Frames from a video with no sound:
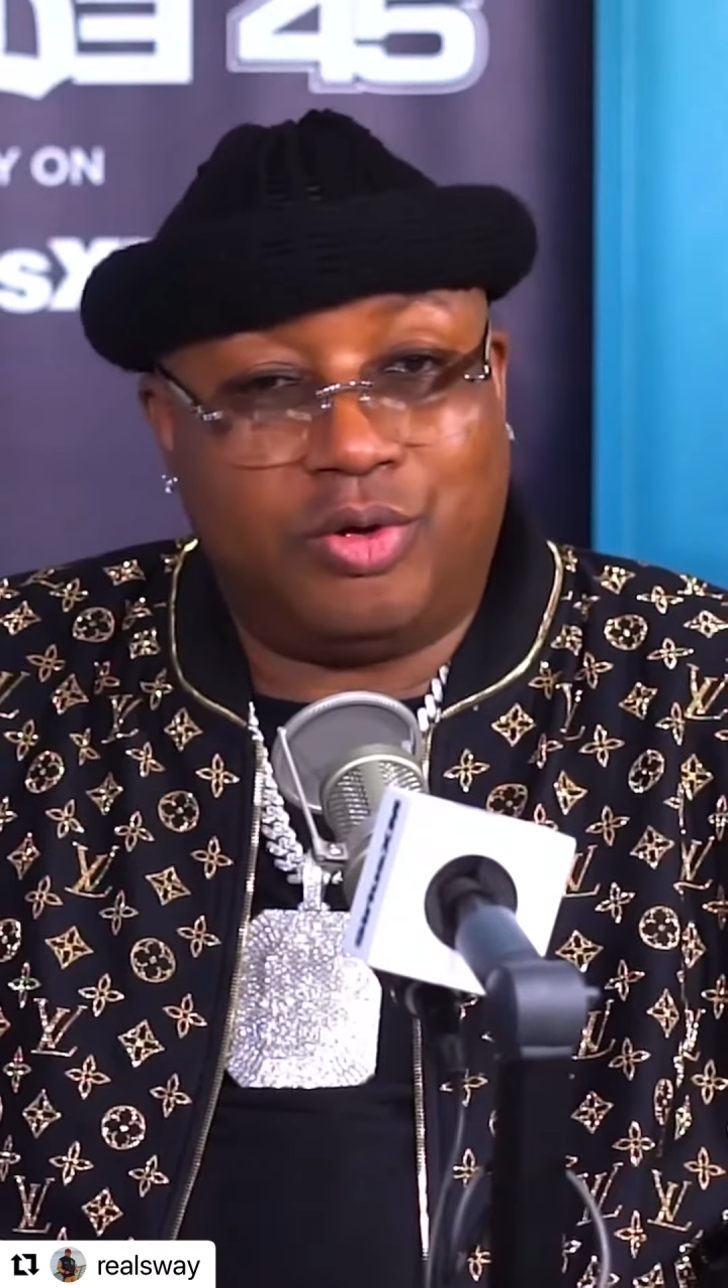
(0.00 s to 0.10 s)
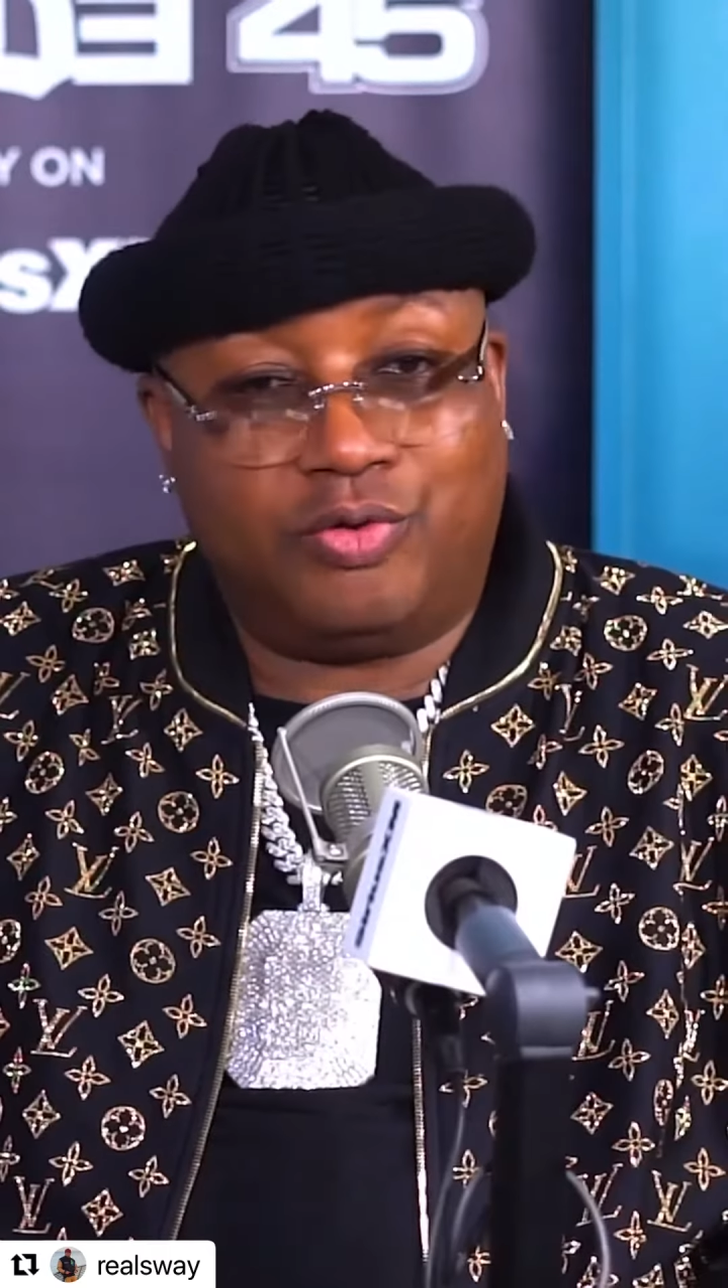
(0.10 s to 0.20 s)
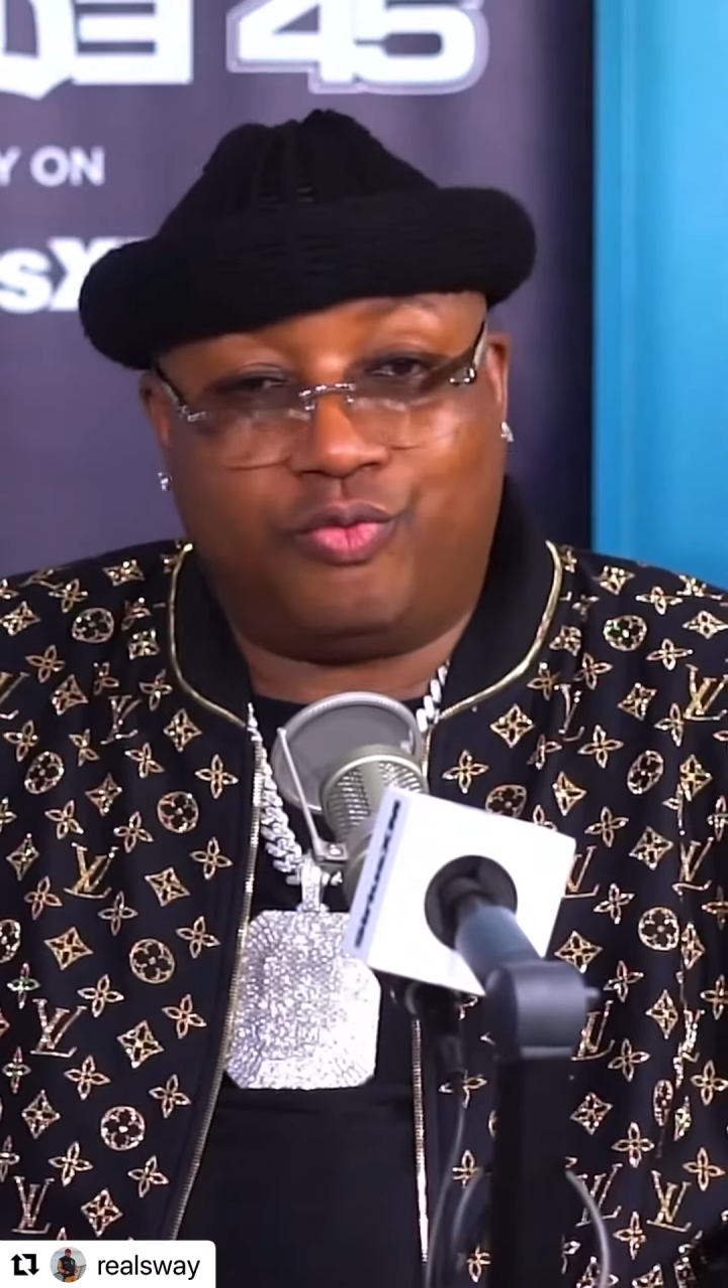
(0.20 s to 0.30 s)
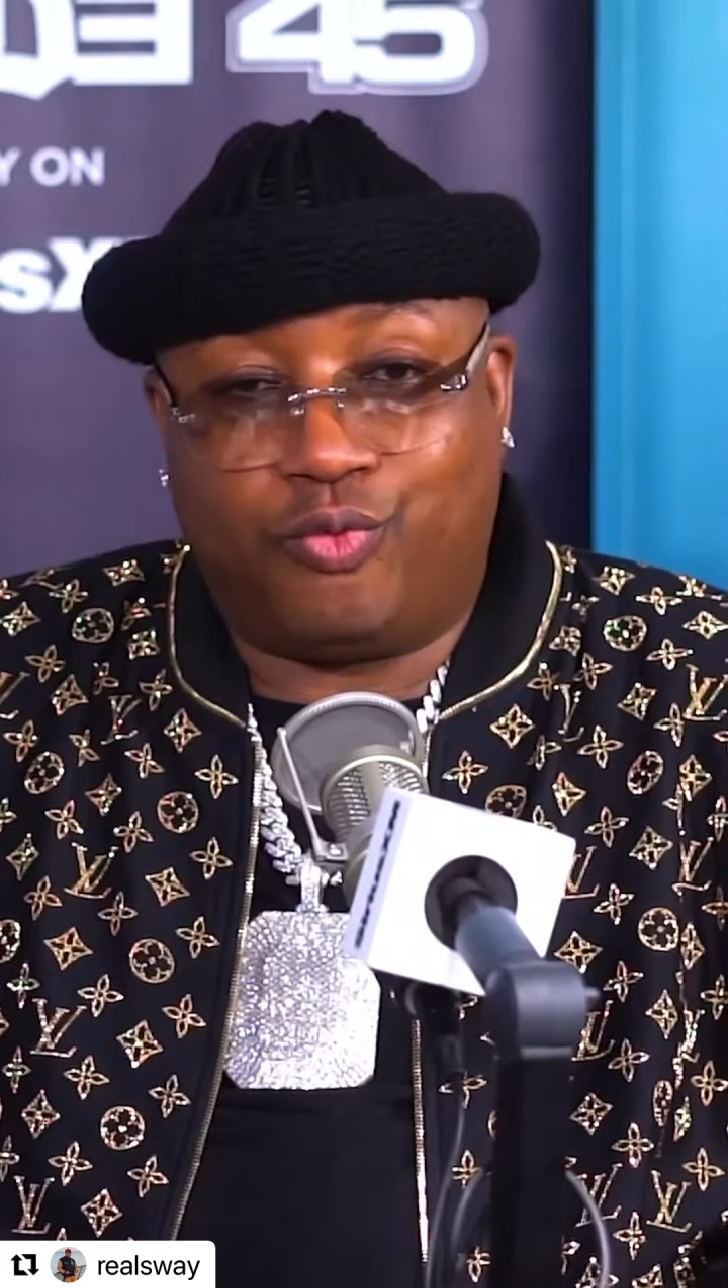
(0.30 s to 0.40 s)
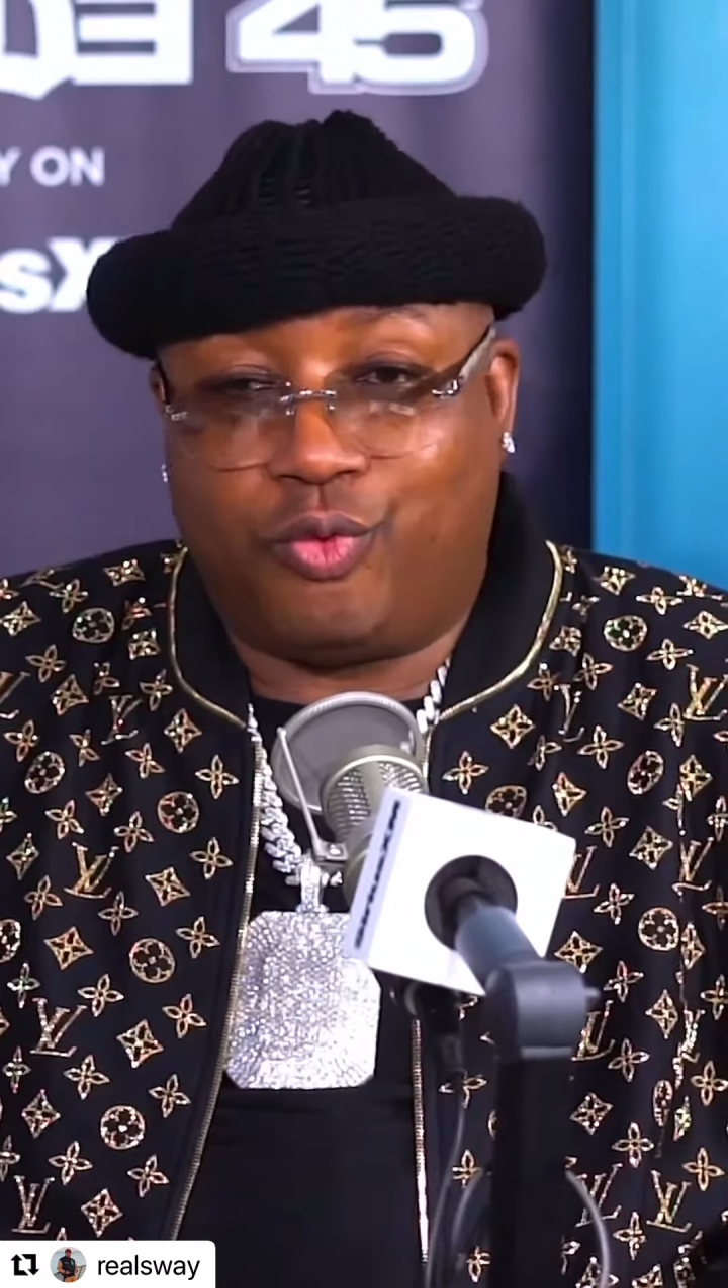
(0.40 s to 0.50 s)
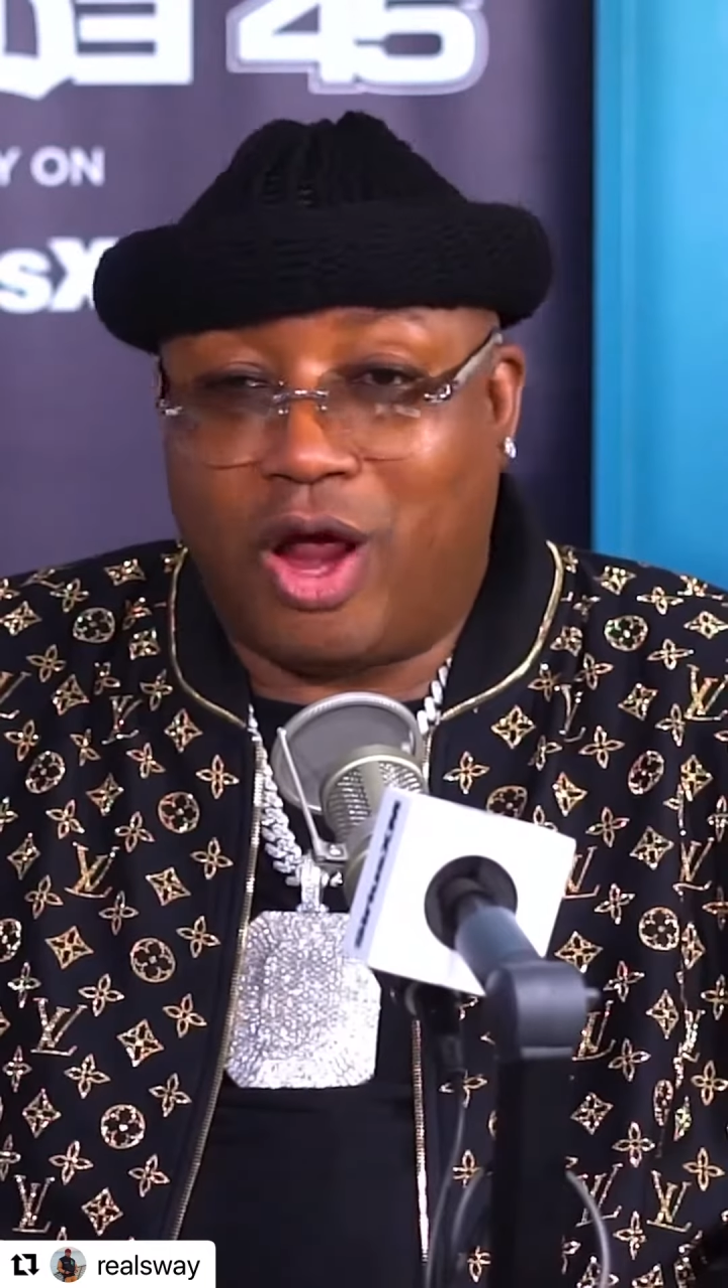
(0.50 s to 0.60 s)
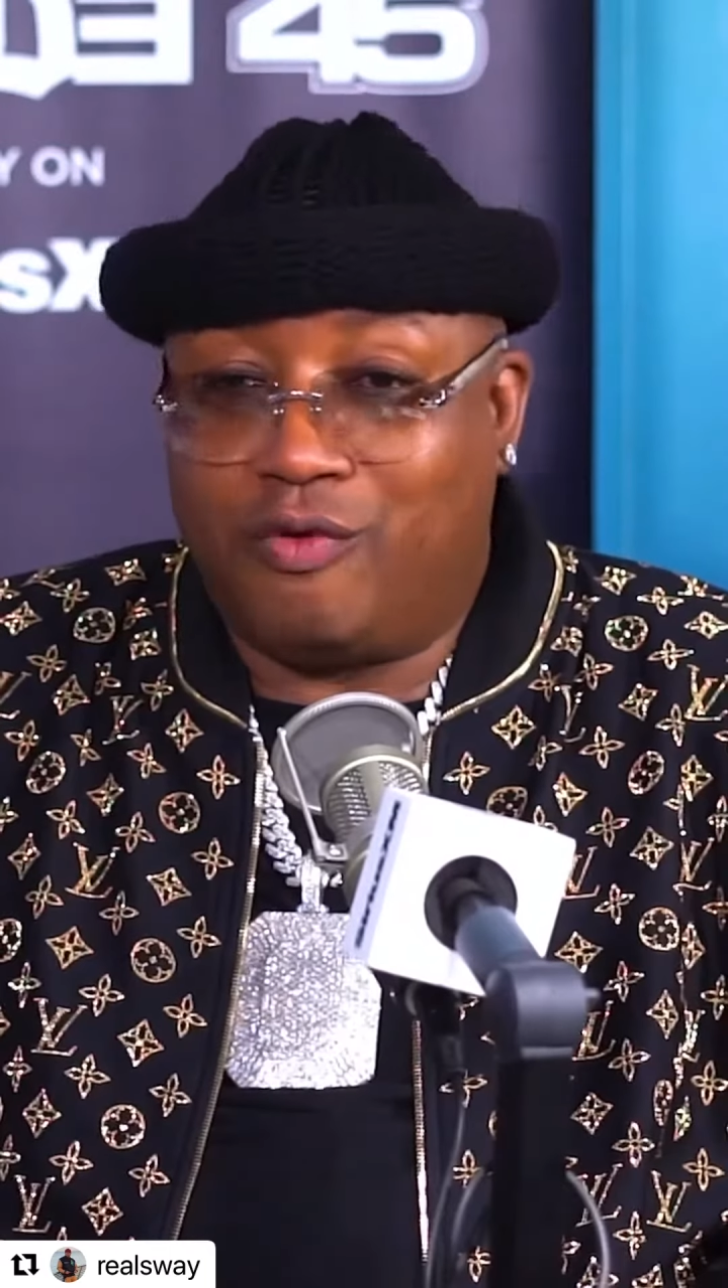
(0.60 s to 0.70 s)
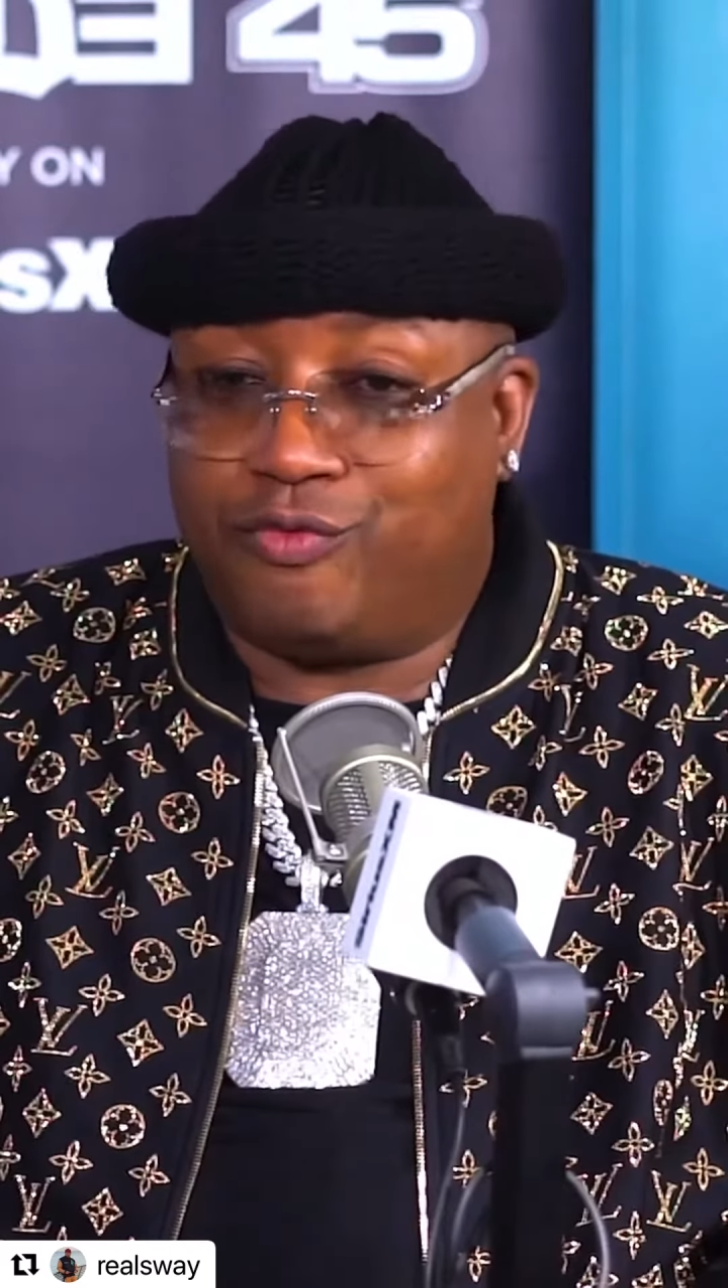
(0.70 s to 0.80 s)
it's right